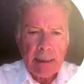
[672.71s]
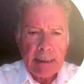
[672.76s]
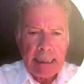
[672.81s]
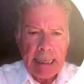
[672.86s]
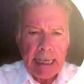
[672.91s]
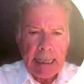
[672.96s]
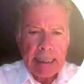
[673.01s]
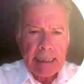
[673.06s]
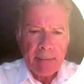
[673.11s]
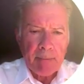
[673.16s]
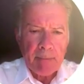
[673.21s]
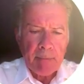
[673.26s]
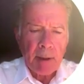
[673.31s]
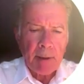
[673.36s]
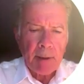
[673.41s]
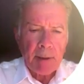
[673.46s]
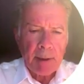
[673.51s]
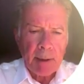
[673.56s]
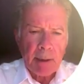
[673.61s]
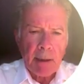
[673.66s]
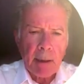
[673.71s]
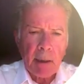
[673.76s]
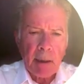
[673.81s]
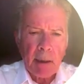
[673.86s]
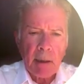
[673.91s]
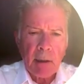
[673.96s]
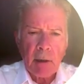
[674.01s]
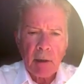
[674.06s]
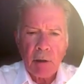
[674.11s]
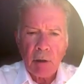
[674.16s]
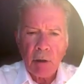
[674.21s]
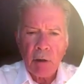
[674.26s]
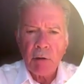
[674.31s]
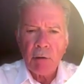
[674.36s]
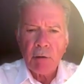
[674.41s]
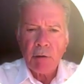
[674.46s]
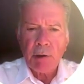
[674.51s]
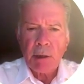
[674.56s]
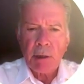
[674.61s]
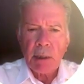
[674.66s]
Yes, but there are
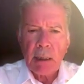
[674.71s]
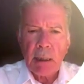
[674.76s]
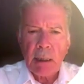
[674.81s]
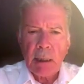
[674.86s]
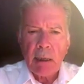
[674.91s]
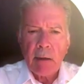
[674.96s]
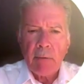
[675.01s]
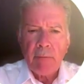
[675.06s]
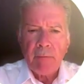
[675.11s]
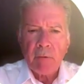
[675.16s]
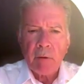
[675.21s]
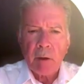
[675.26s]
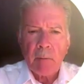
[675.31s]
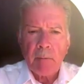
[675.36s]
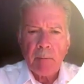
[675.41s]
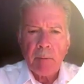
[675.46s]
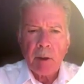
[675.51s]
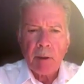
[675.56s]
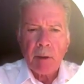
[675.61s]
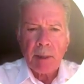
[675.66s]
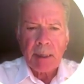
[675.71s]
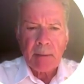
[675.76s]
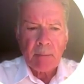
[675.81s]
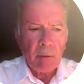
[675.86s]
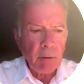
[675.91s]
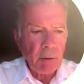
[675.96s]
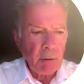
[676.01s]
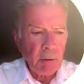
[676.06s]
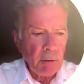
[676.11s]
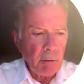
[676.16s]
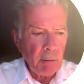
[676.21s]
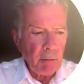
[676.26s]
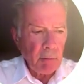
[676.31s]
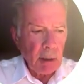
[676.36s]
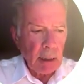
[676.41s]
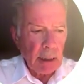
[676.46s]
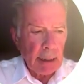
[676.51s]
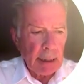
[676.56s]
clues for a possible new